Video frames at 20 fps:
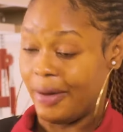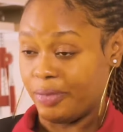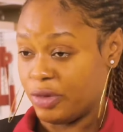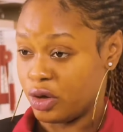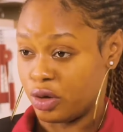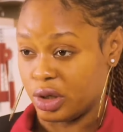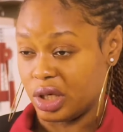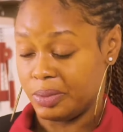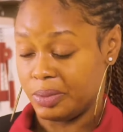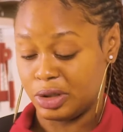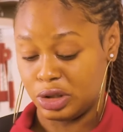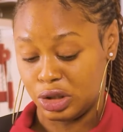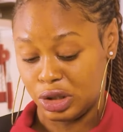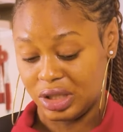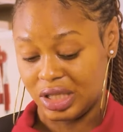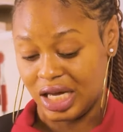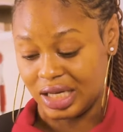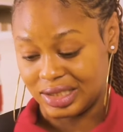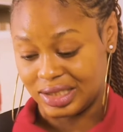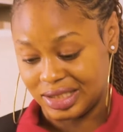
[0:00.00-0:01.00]
not going to be doing
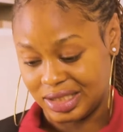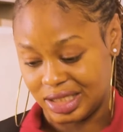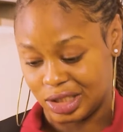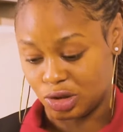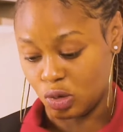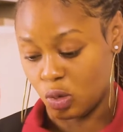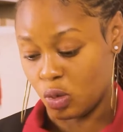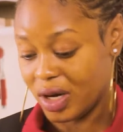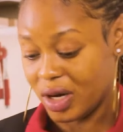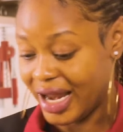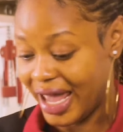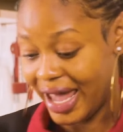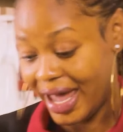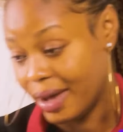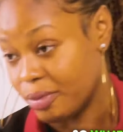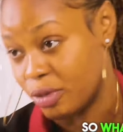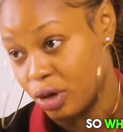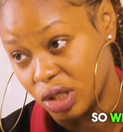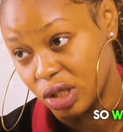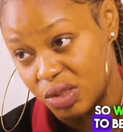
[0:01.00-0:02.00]
that today. So what I
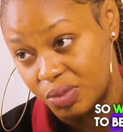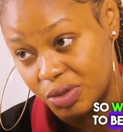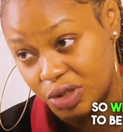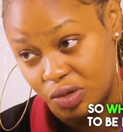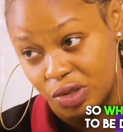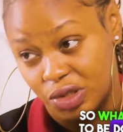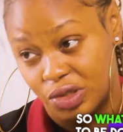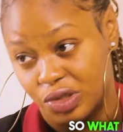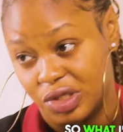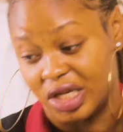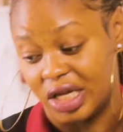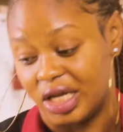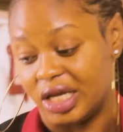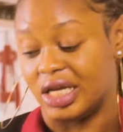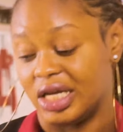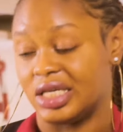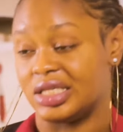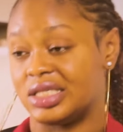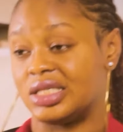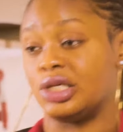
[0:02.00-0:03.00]
am going to be doing today
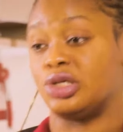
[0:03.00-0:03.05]
is